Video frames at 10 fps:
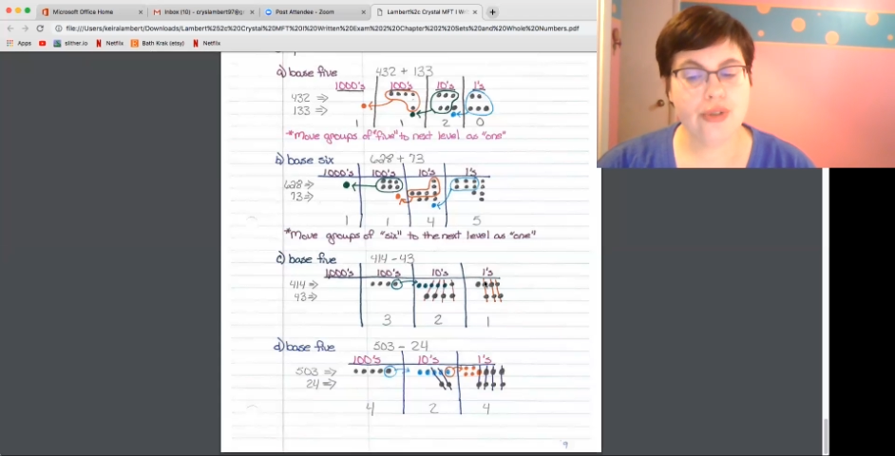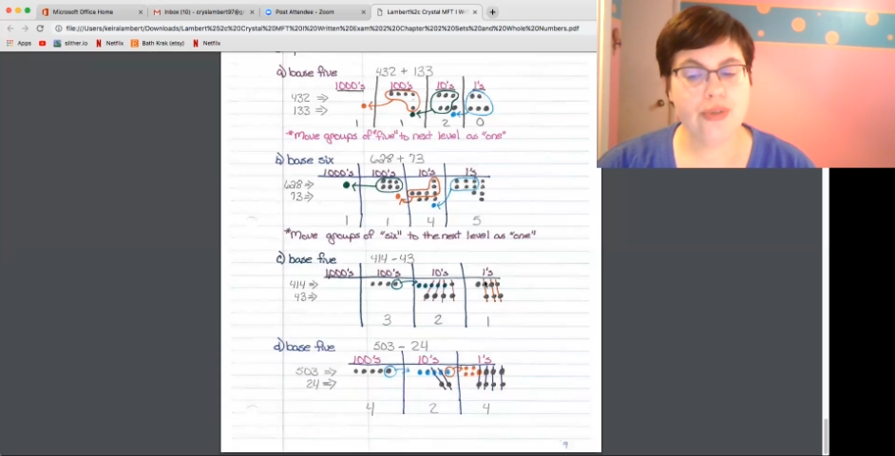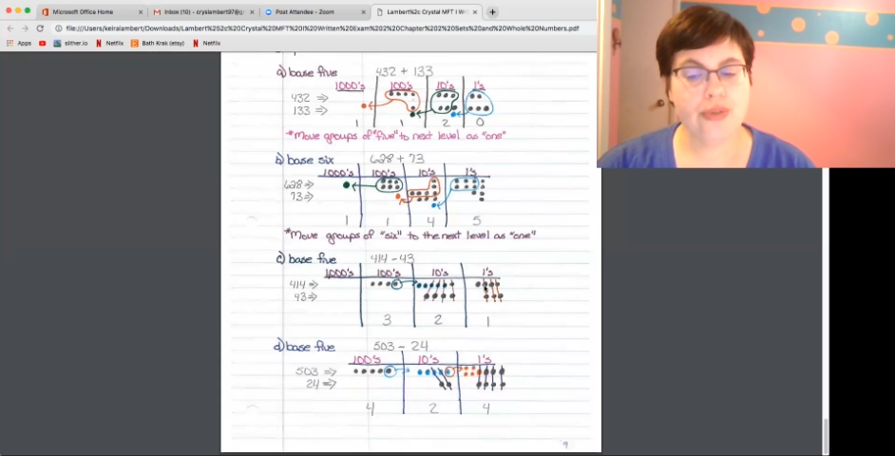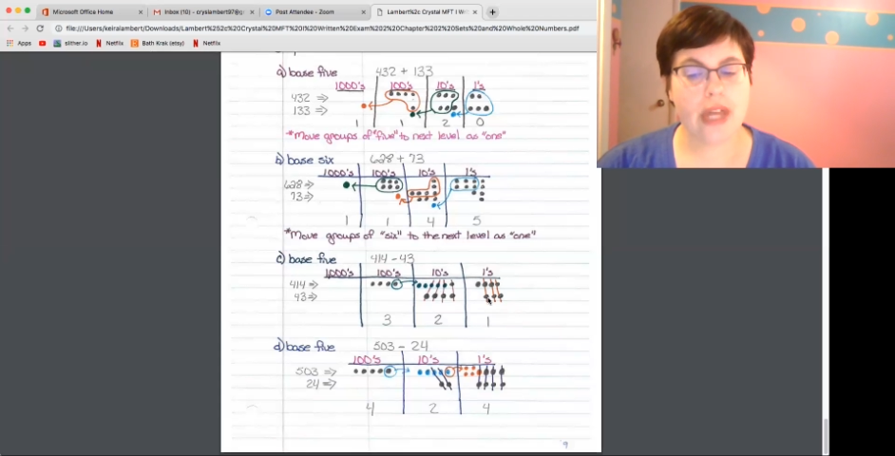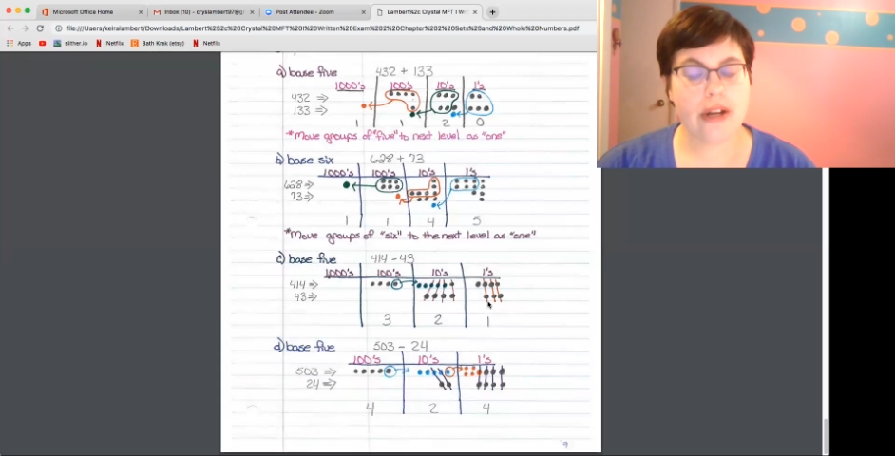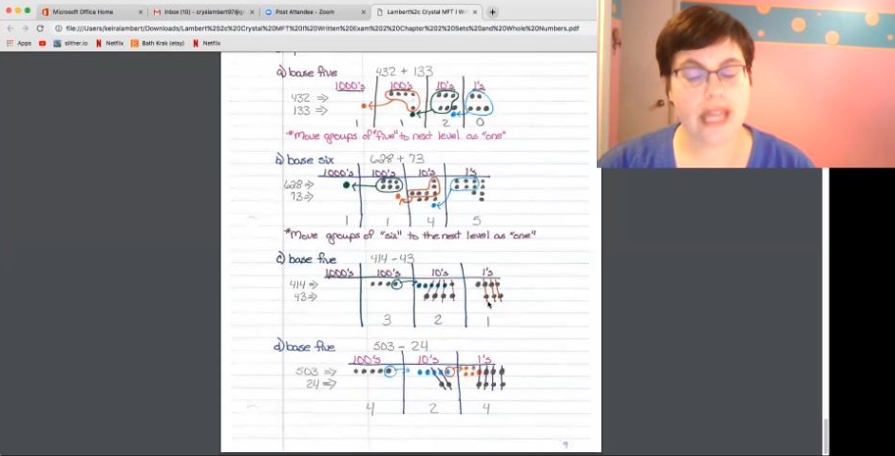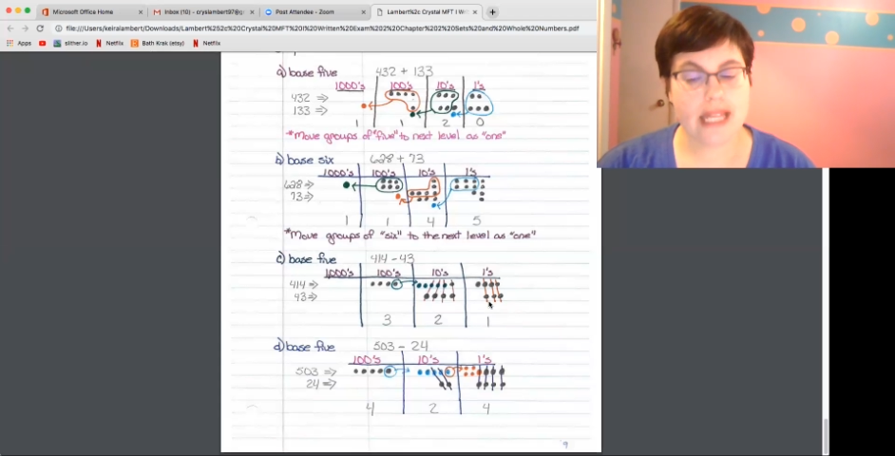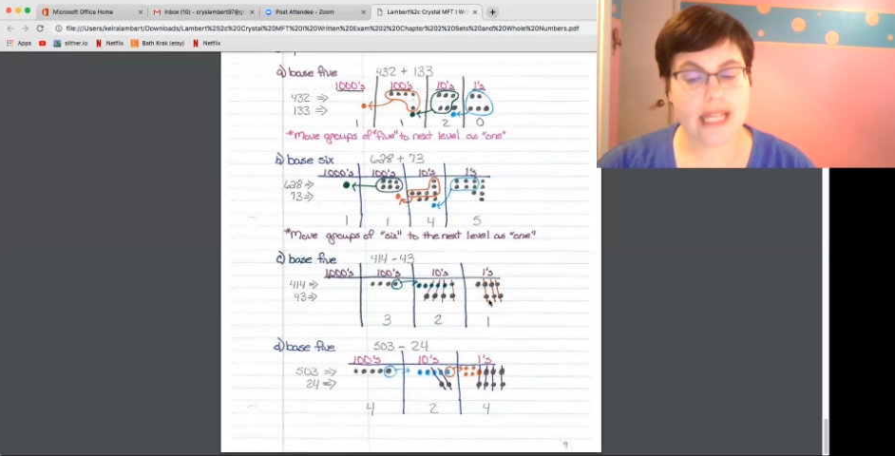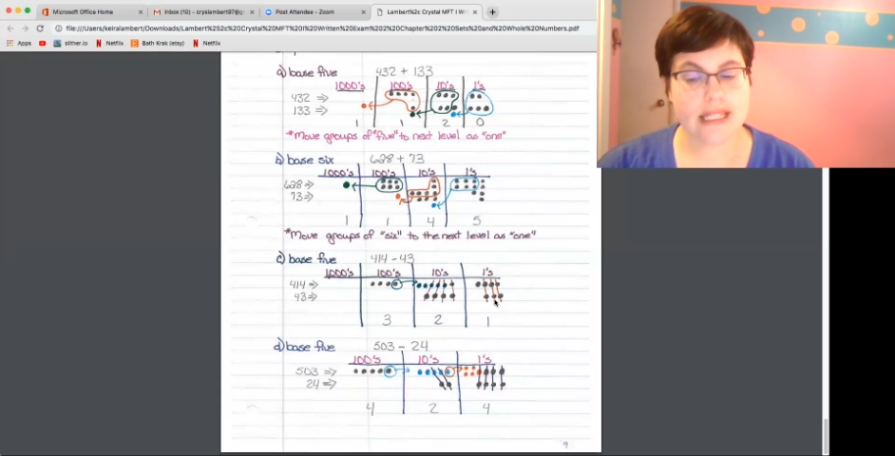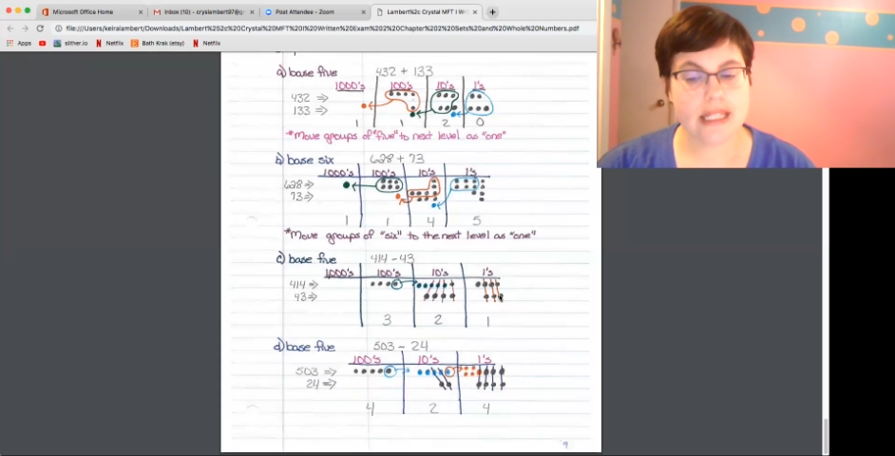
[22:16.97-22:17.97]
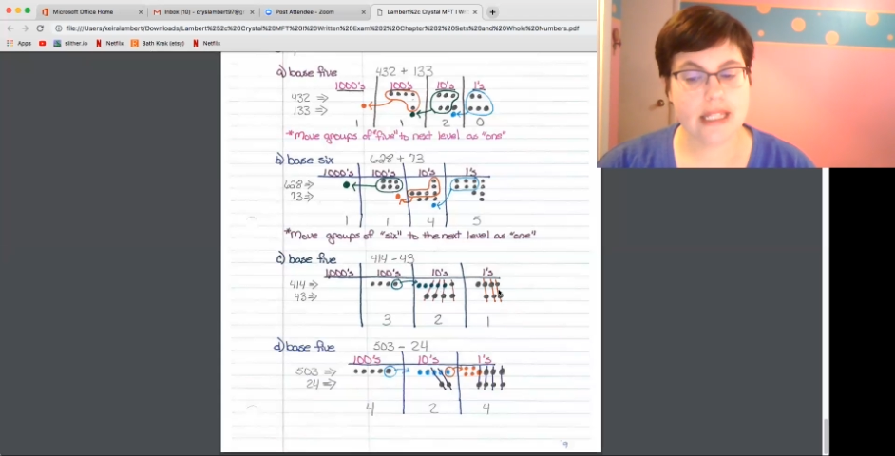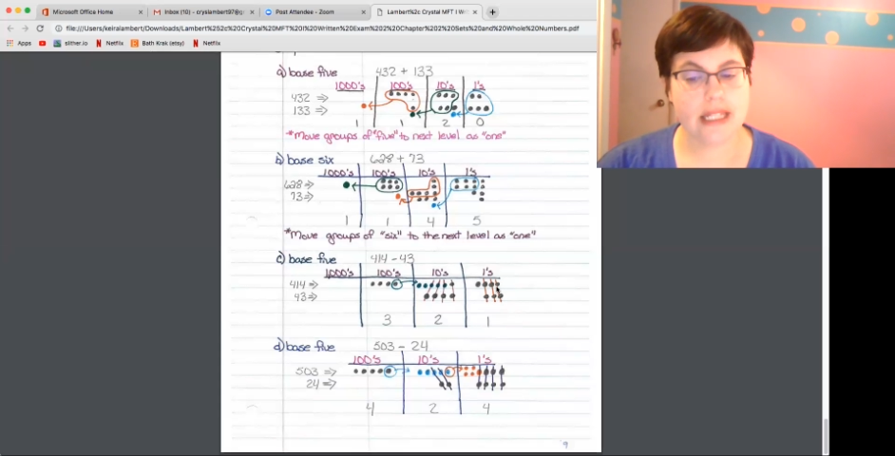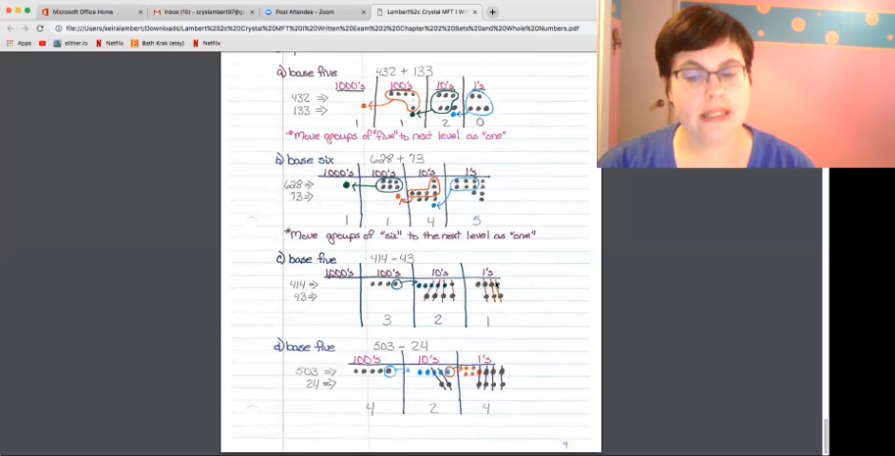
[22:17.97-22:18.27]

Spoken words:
that are canceling.